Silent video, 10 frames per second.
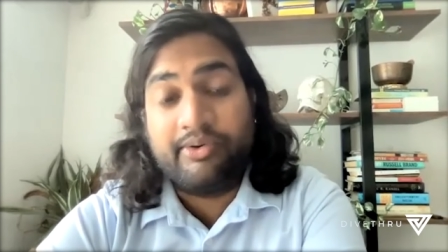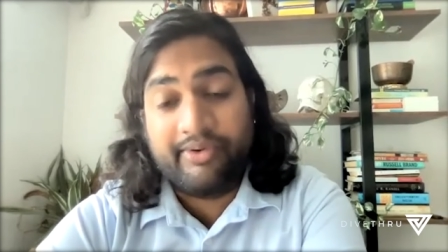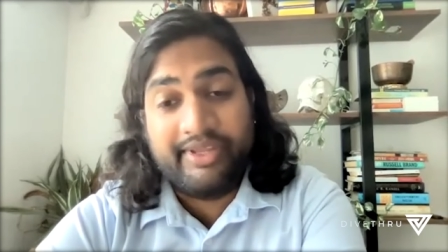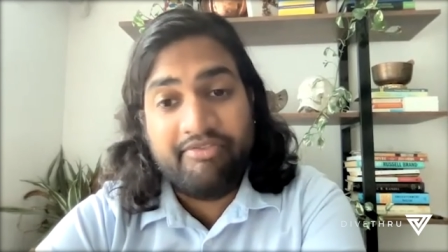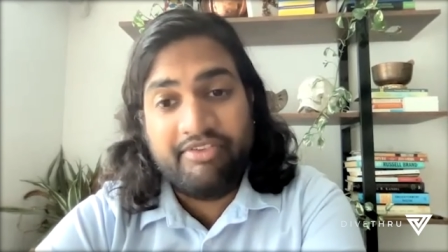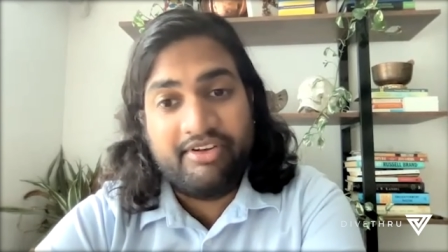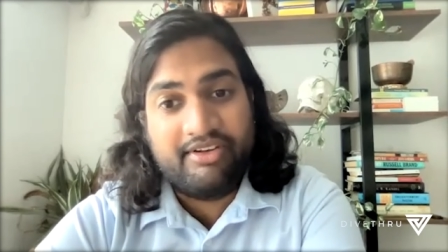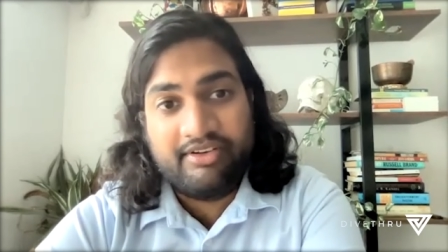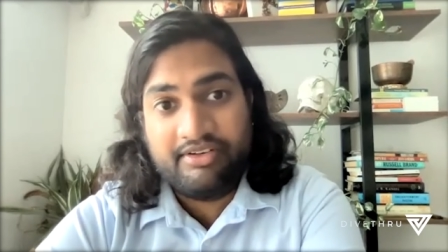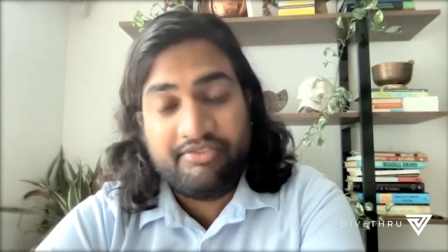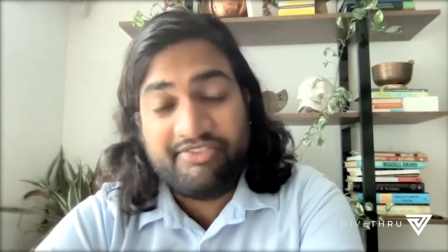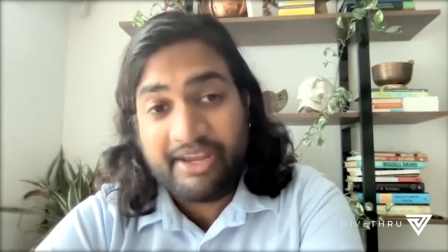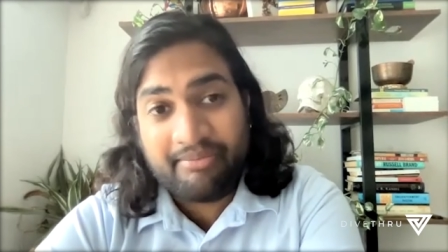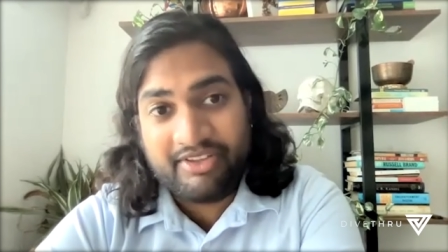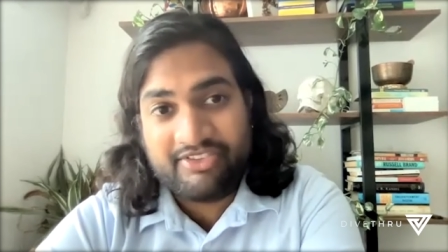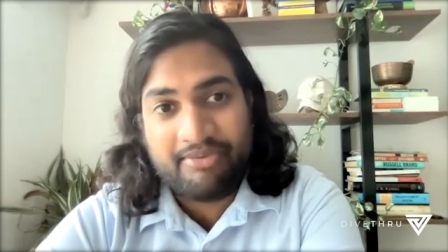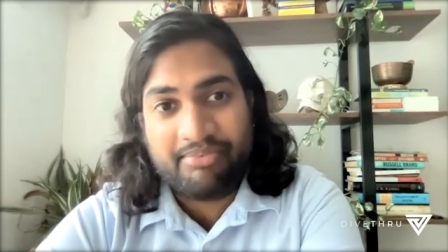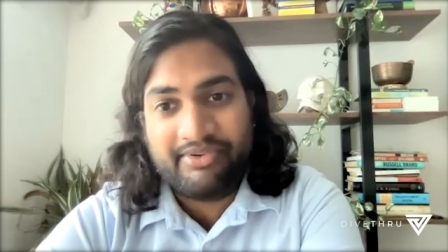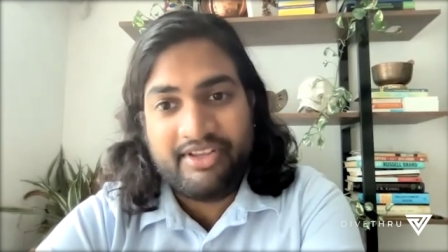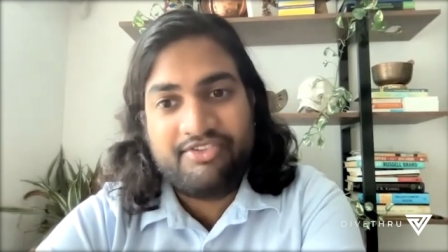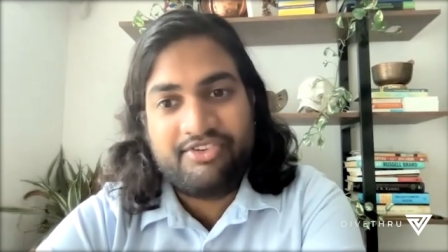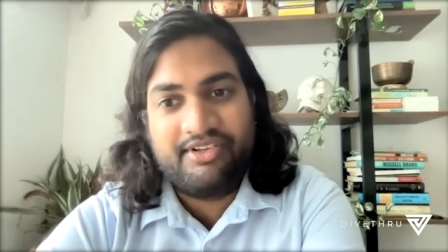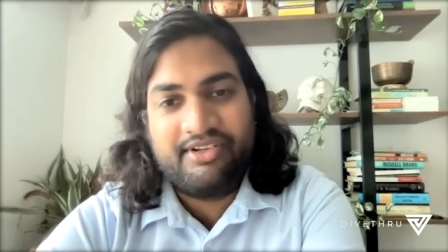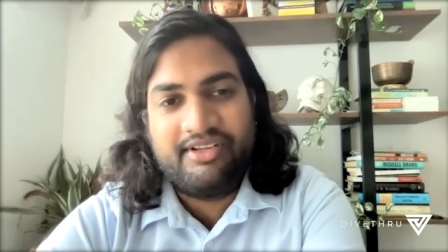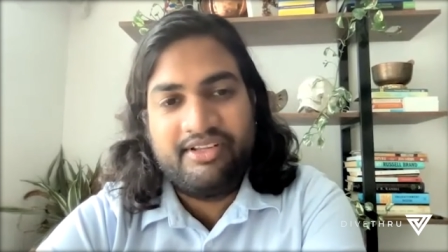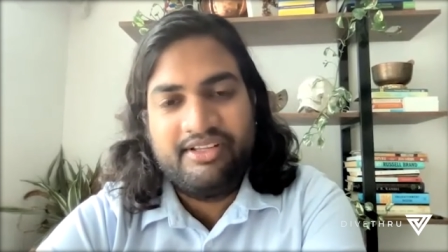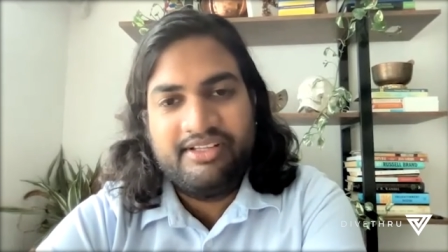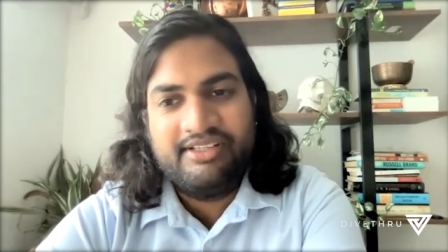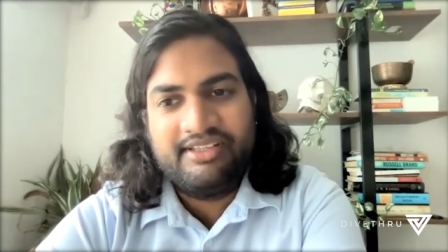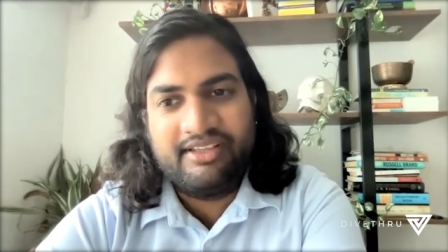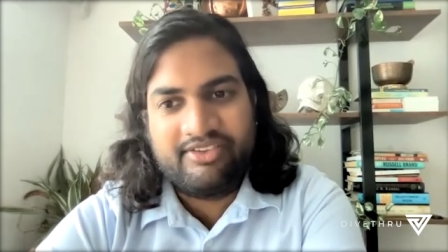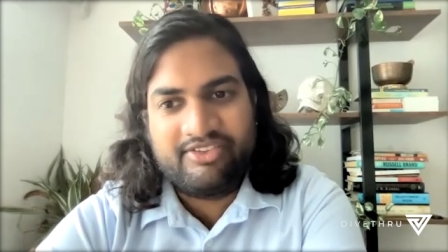or even family separation, mm-hmm.